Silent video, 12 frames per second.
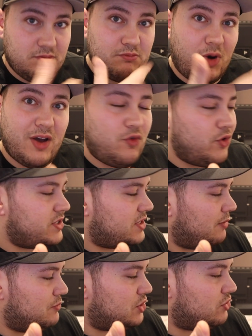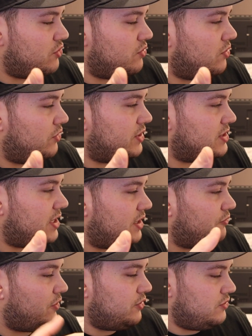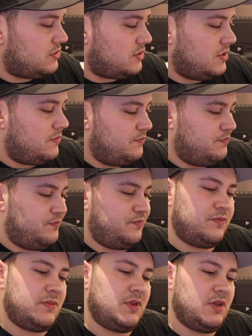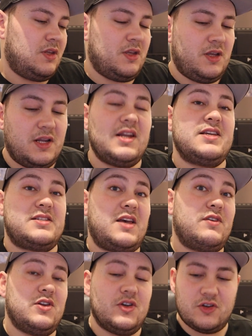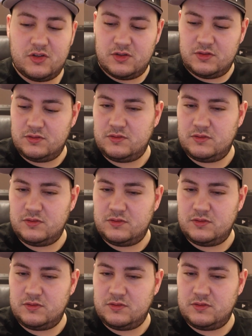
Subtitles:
my voice comes through on these headphones. Let's have a look.